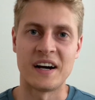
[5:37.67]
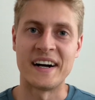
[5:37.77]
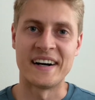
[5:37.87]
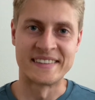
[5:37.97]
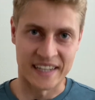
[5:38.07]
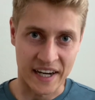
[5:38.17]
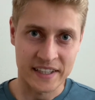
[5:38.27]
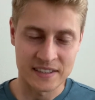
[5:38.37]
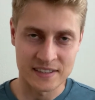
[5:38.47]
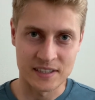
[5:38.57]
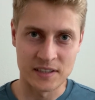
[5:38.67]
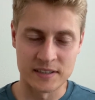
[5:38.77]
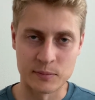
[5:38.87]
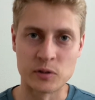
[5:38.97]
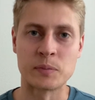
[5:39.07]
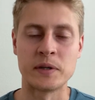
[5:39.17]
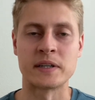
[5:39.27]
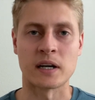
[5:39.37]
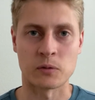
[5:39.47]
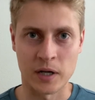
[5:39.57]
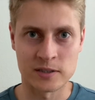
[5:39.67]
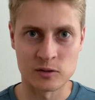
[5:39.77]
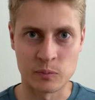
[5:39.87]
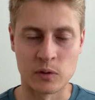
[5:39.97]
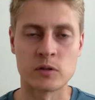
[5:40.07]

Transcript: And I can see this book being a great support